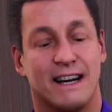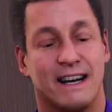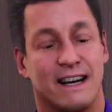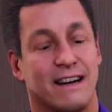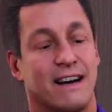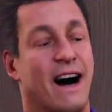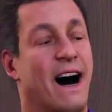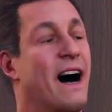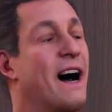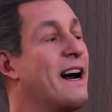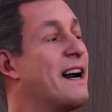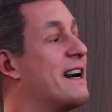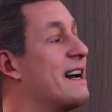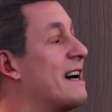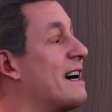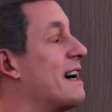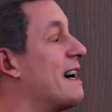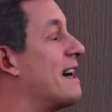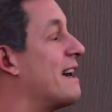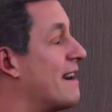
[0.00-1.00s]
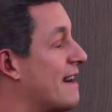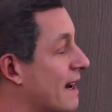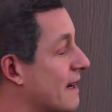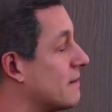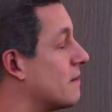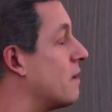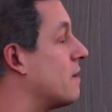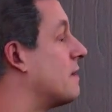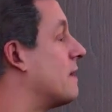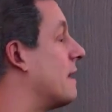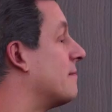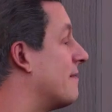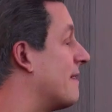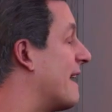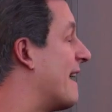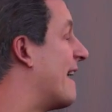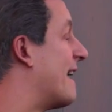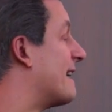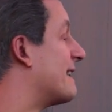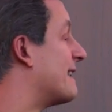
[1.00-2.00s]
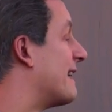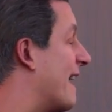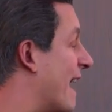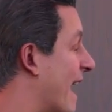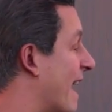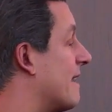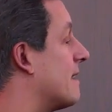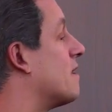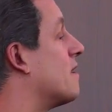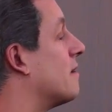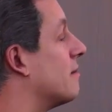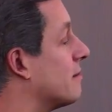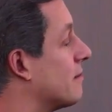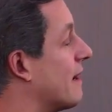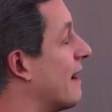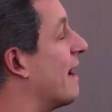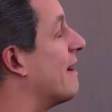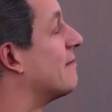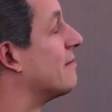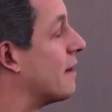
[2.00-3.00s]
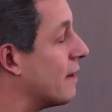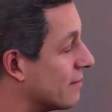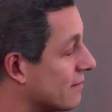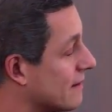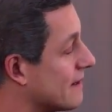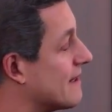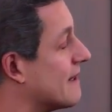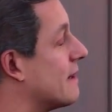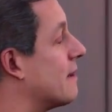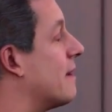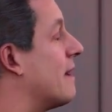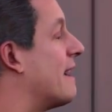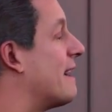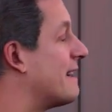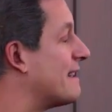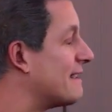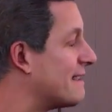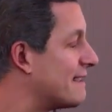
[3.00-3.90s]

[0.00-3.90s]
Today, Lonzo's Lemonade is a national brand and publicly oh, traded. Oh,